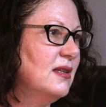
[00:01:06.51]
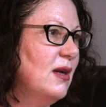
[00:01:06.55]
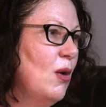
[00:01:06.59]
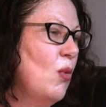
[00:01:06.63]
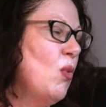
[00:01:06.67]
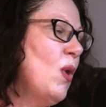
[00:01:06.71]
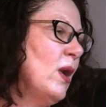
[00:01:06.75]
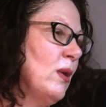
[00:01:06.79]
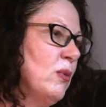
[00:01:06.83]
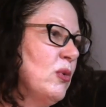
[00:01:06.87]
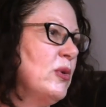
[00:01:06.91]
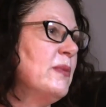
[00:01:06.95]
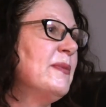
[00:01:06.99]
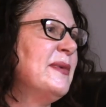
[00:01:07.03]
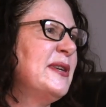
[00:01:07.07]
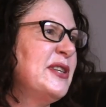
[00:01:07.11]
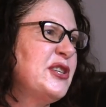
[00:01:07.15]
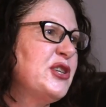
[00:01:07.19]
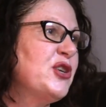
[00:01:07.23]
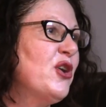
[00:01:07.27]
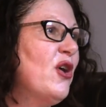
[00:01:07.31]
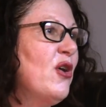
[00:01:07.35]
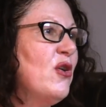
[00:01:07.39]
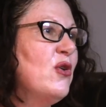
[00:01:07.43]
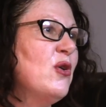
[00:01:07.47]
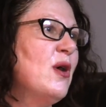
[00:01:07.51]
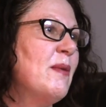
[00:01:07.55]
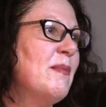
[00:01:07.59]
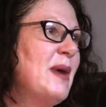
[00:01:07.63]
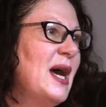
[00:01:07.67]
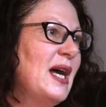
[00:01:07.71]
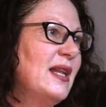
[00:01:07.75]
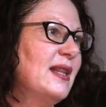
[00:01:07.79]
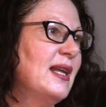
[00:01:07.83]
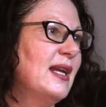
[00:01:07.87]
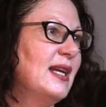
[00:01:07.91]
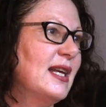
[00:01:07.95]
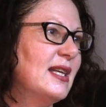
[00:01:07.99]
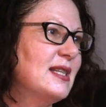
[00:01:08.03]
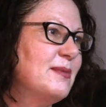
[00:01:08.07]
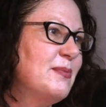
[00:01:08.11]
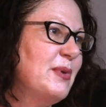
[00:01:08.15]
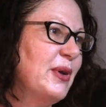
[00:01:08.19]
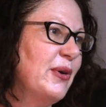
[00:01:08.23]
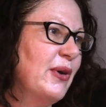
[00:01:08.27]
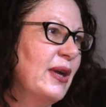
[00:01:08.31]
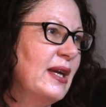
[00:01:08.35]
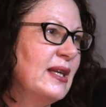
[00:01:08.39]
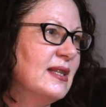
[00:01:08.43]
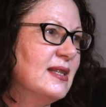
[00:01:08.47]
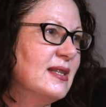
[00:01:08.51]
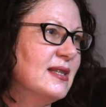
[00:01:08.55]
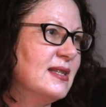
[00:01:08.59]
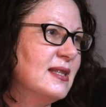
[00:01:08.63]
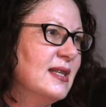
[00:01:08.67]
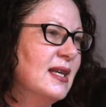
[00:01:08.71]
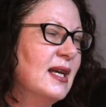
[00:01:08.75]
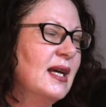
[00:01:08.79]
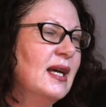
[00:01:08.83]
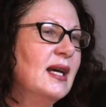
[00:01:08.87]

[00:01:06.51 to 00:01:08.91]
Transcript: a one-woman show about that experience.